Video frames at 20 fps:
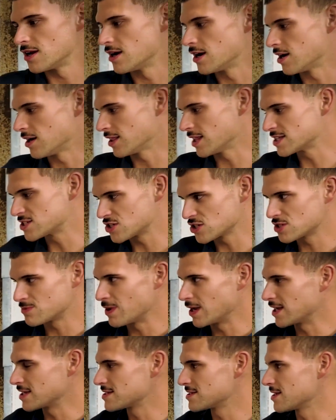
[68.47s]
Let's just
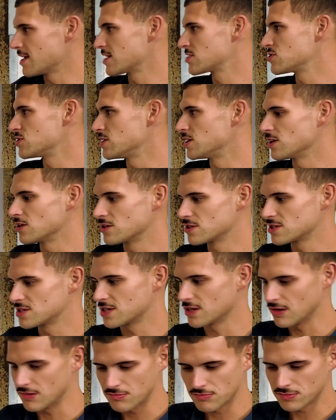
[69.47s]
make a selection here
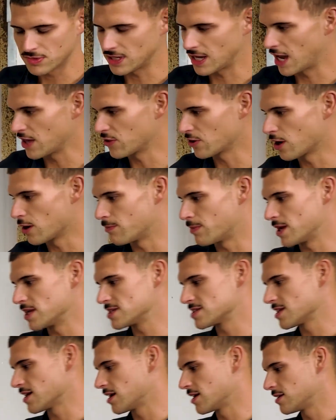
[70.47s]
just to gather our
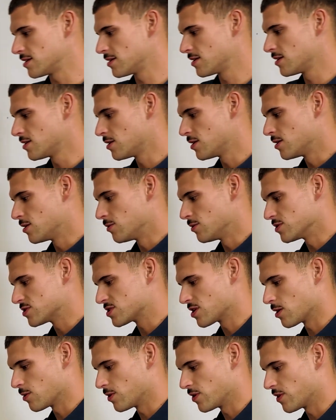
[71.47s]
baseline. We'll
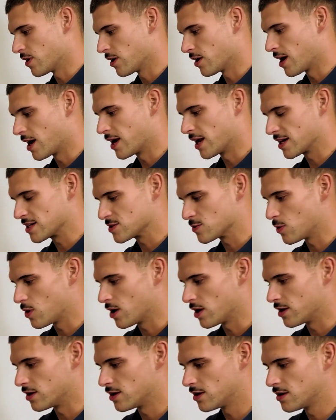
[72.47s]
start with our
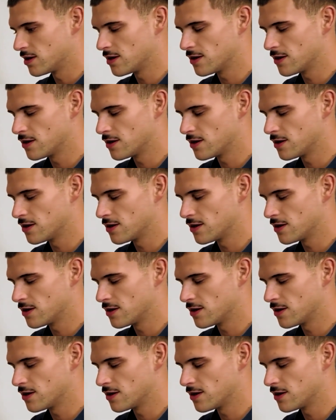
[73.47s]
NX1.